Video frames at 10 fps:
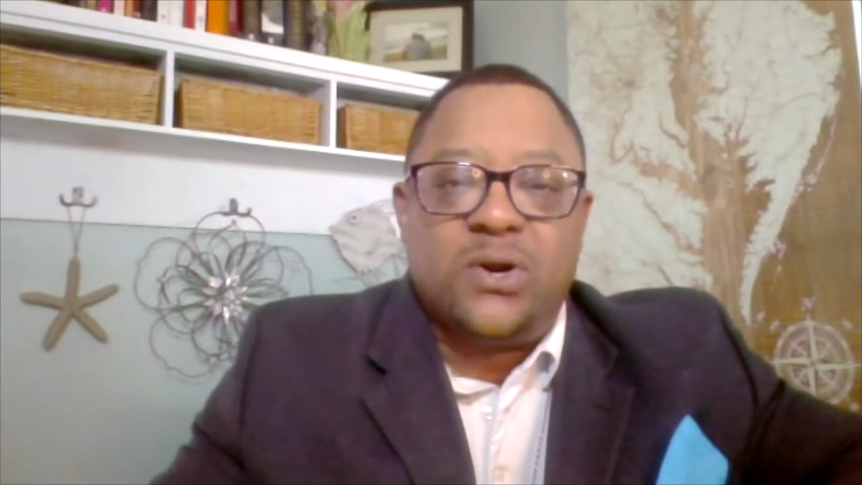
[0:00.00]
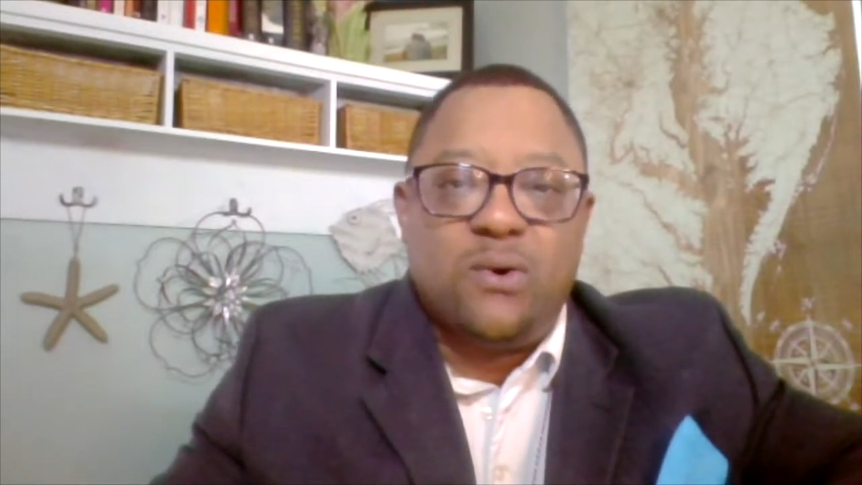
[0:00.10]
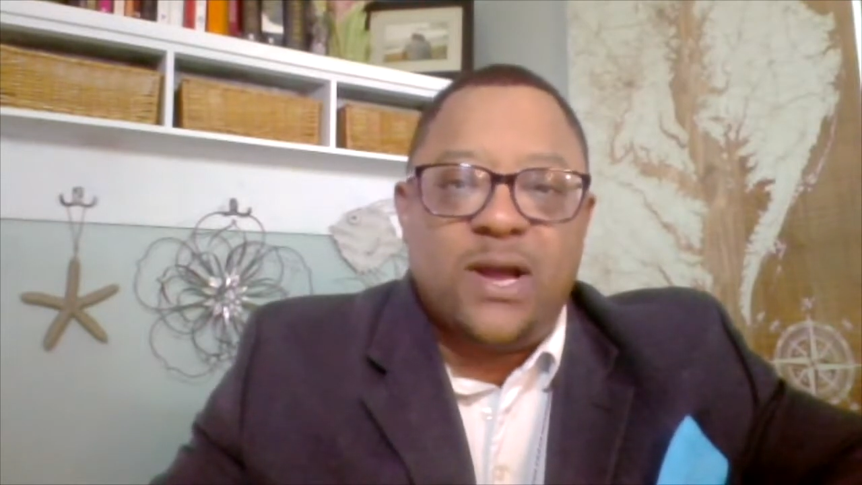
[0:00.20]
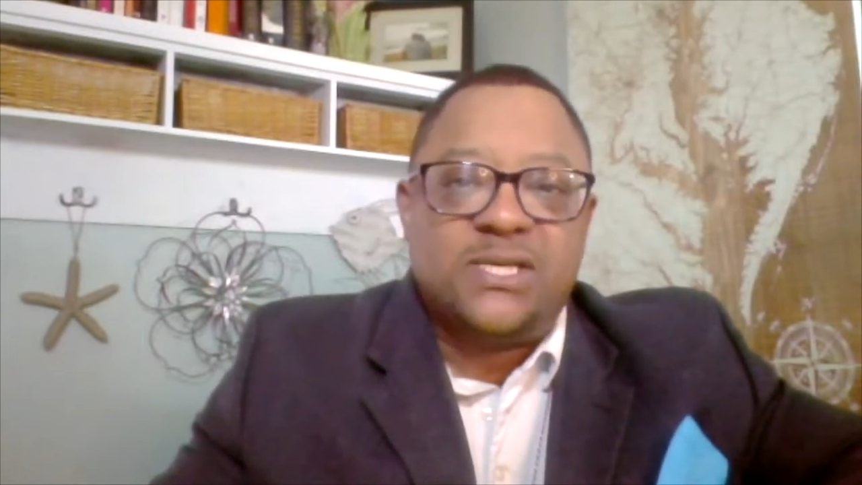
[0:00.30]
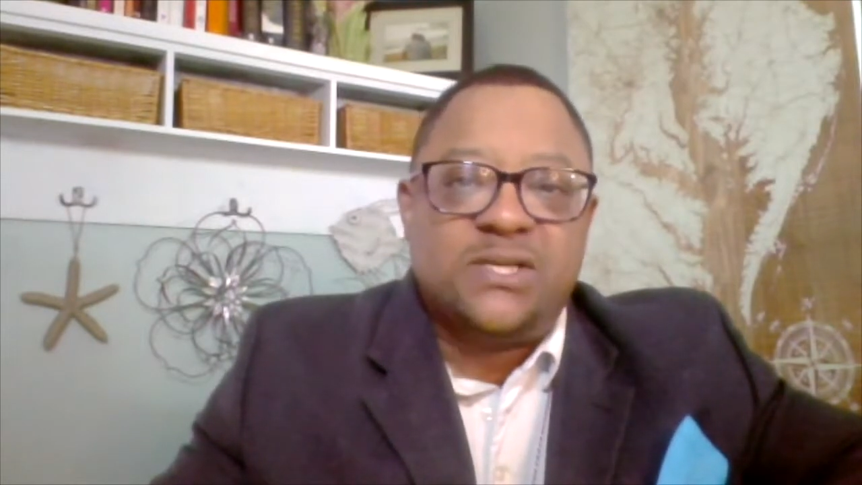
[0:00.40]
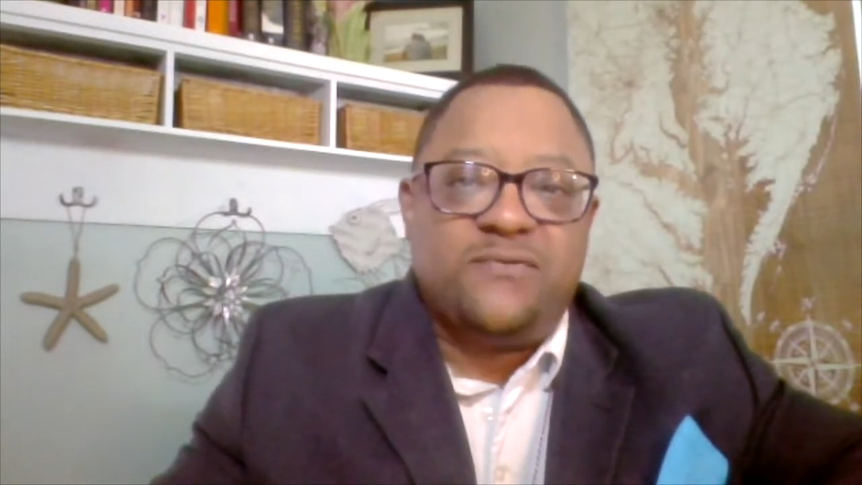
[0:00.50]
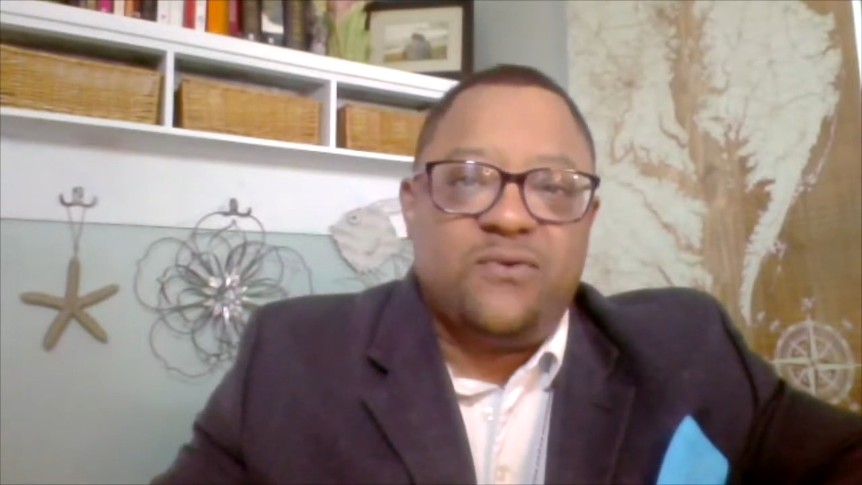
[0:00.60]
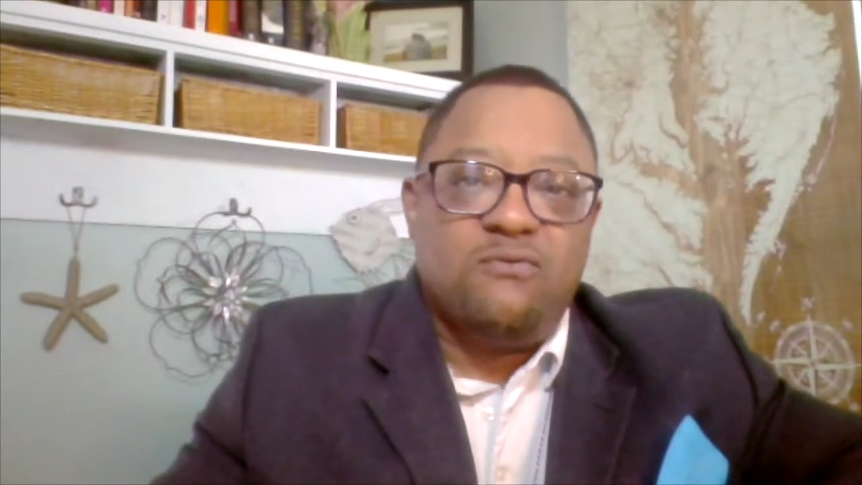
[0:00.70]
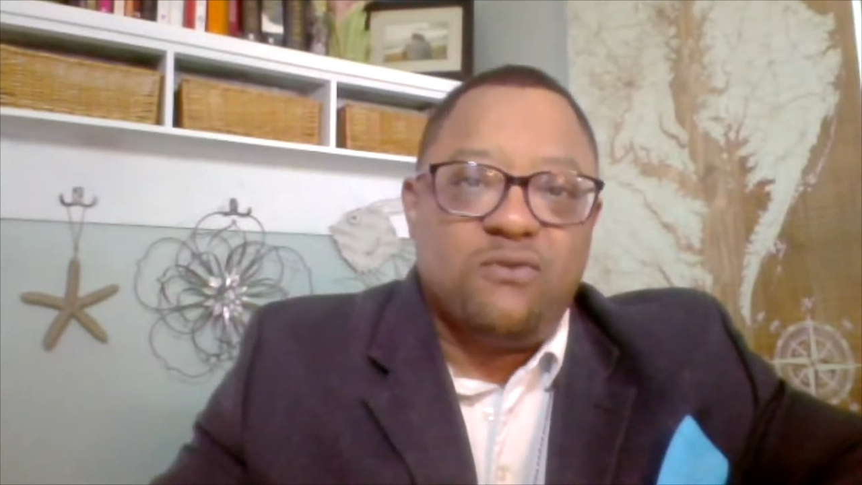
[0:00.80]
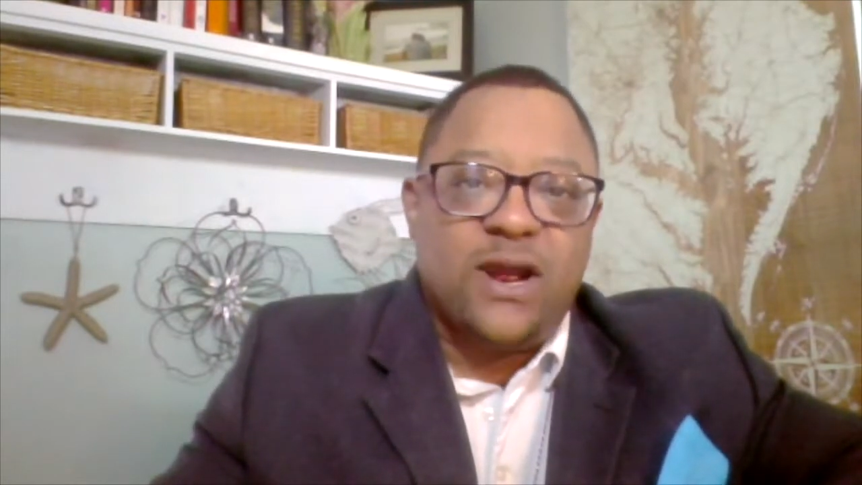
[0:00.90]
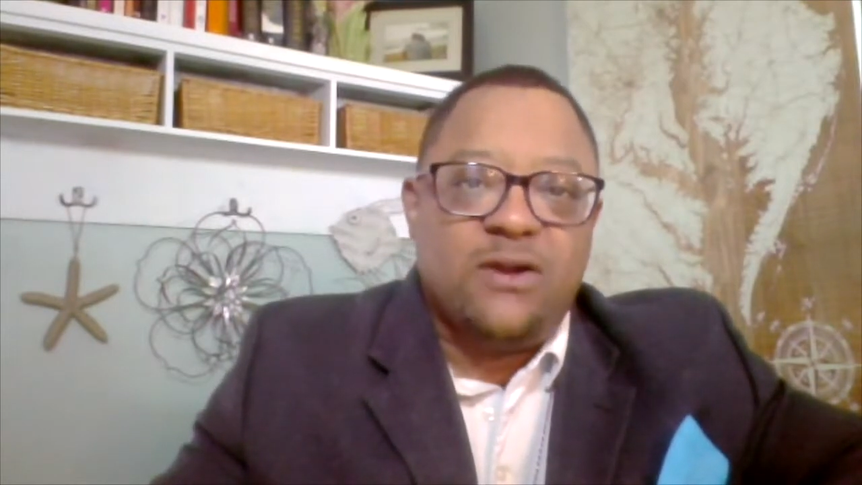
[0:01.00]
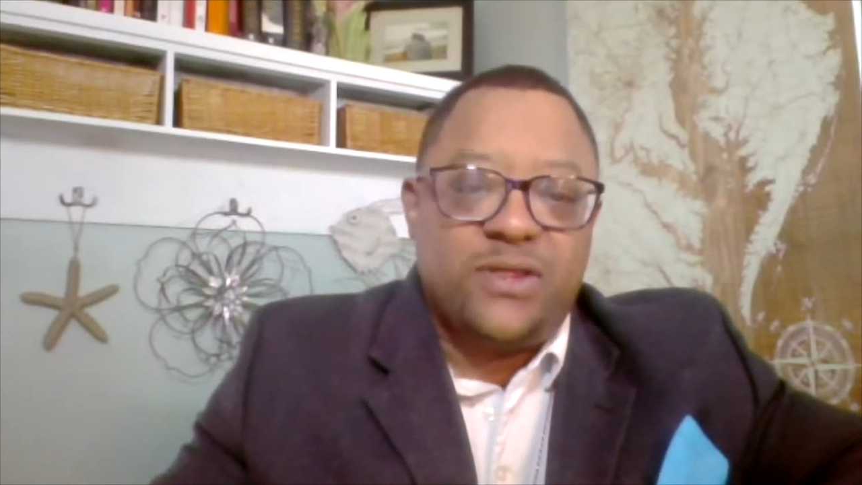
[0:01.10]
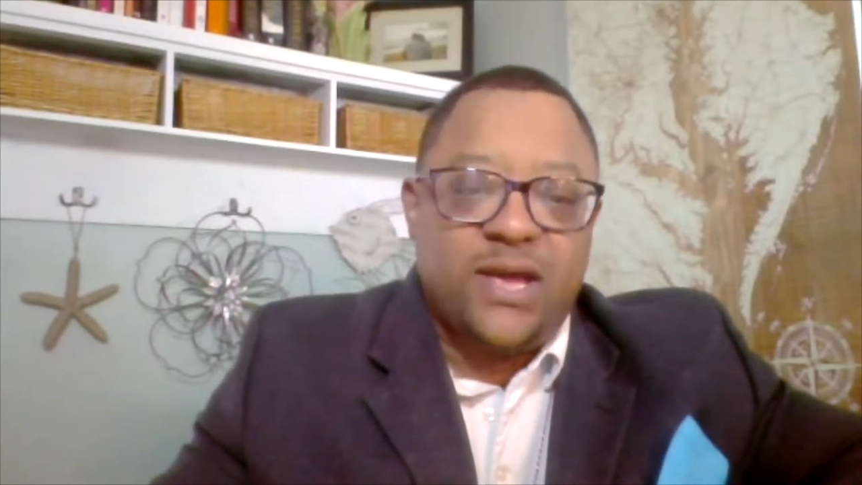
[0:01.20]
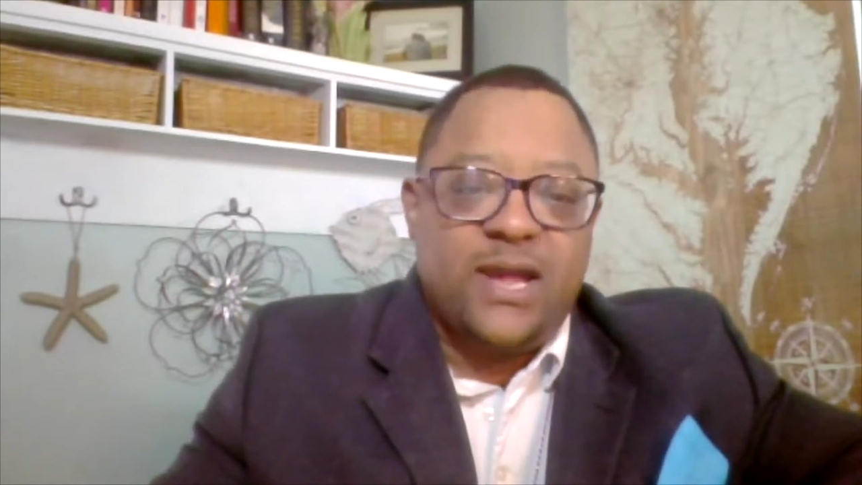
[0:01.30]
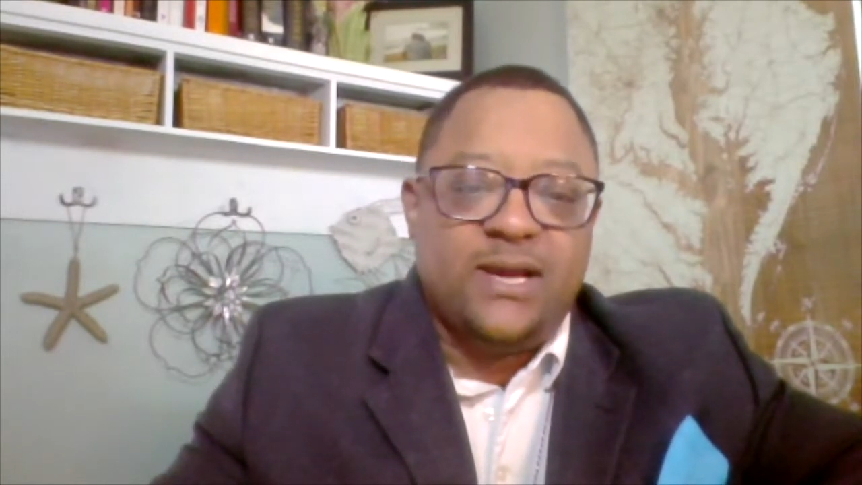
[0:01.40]
quest for rare
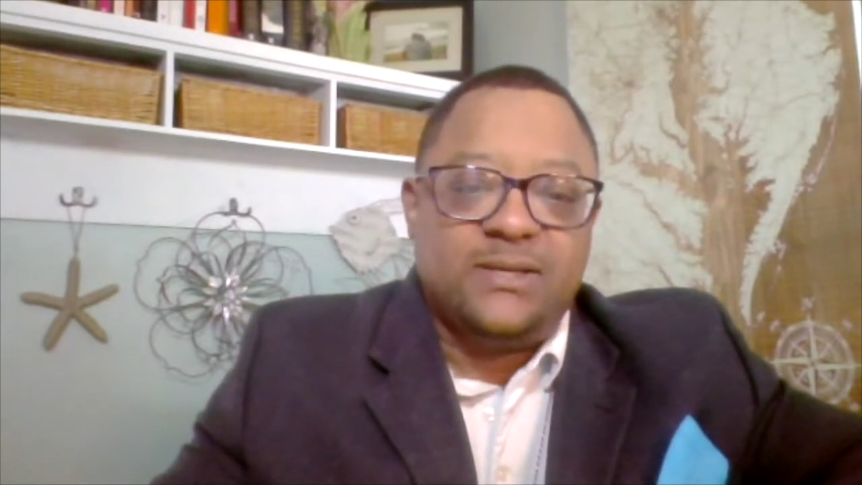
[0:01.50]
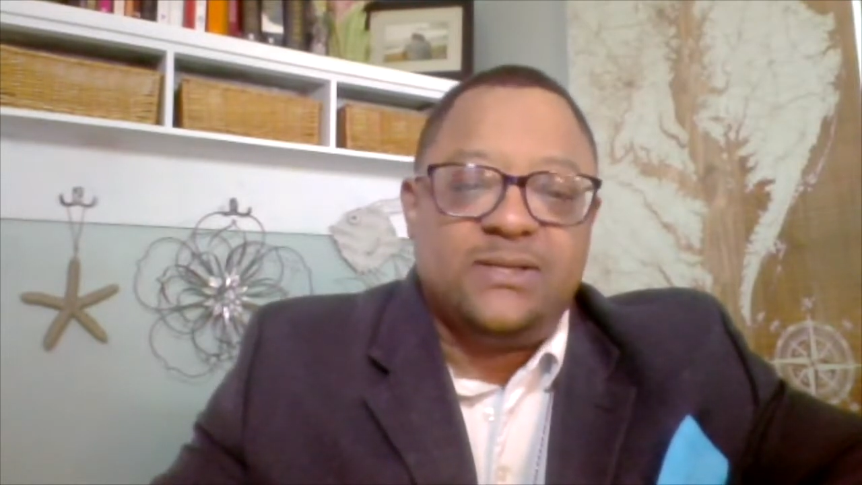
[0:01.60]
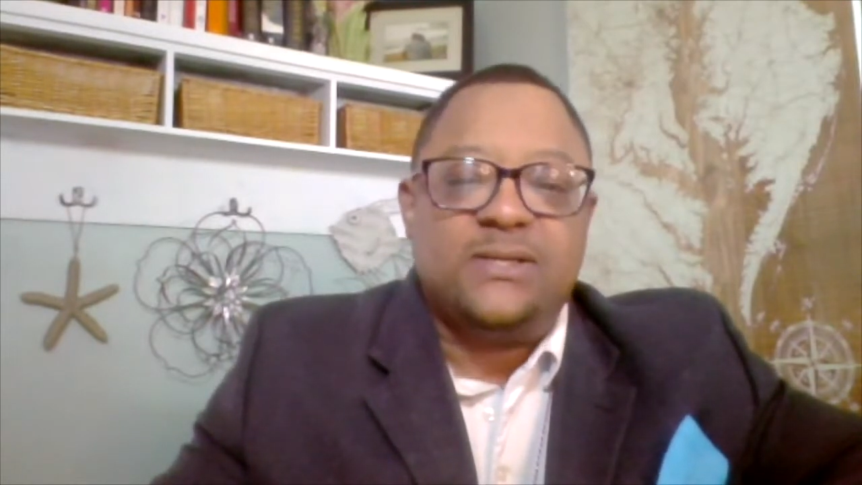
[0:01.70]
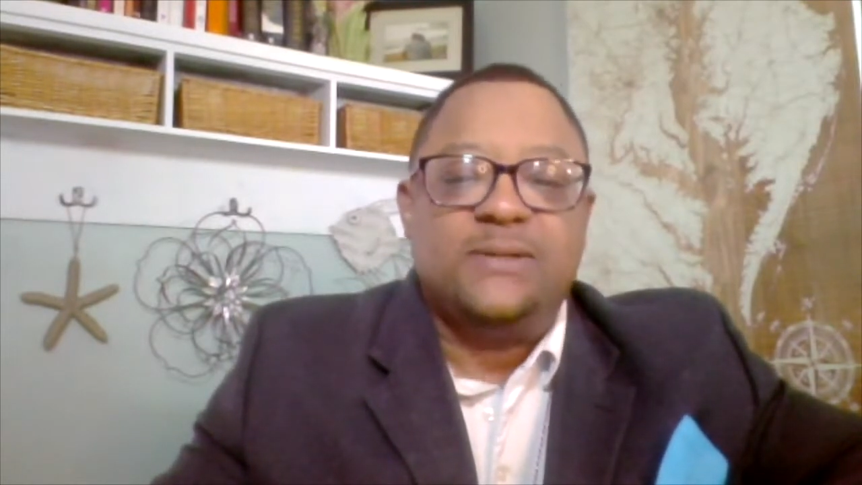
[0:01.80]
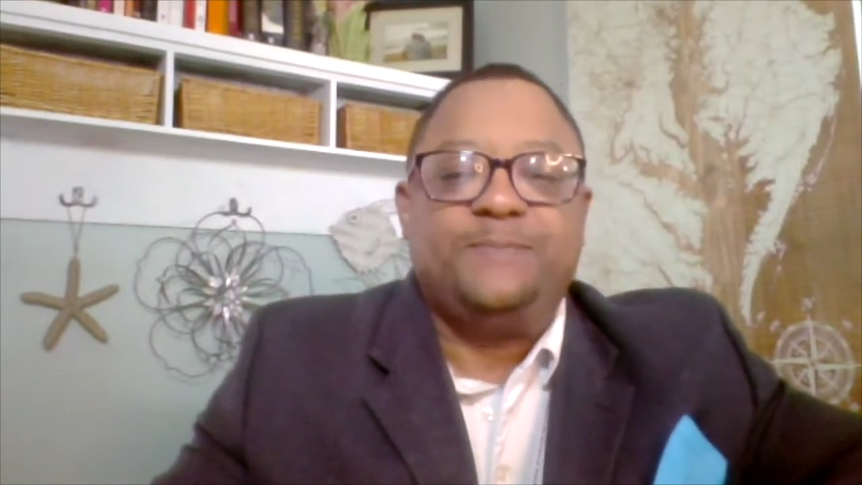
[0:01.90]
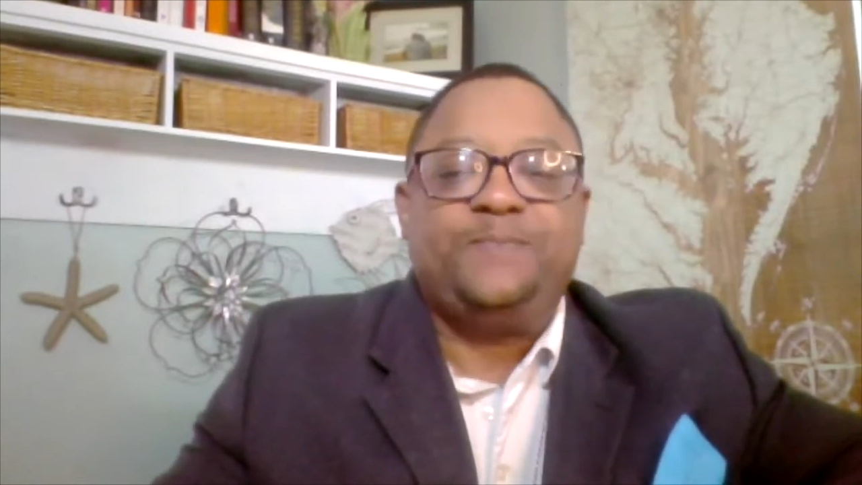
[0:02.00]
things,